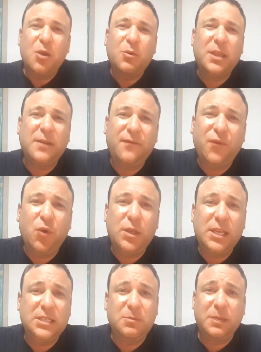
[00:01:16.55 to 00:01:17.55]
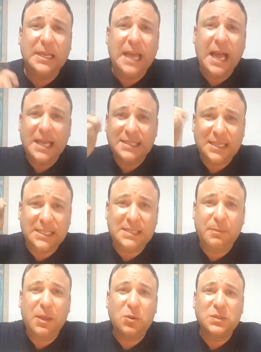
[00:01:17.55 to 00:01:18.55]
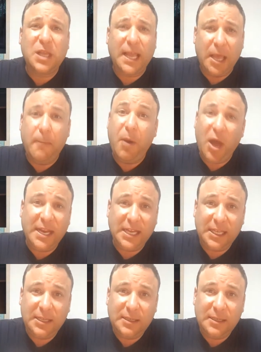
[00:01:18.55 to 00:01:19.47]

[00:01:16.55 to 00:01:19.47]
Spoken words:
Within 4 years, you'd be casting spells like Hermione.